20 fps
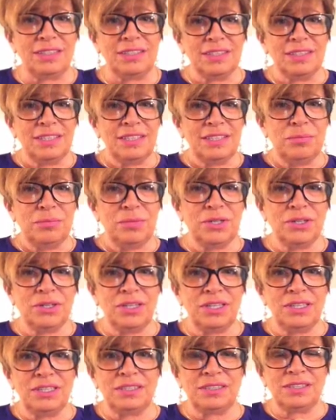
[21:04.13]
it
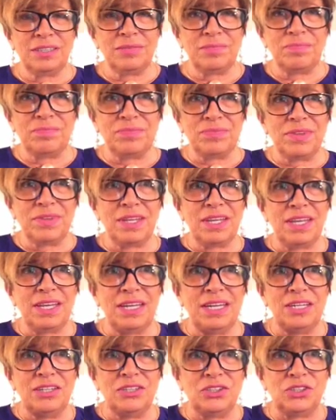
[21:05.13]
because
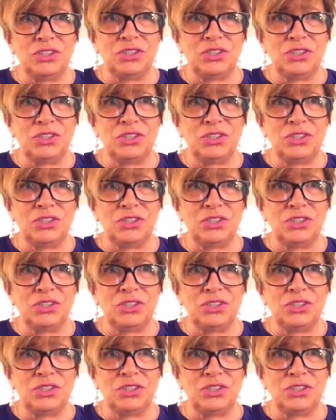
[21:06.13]
it is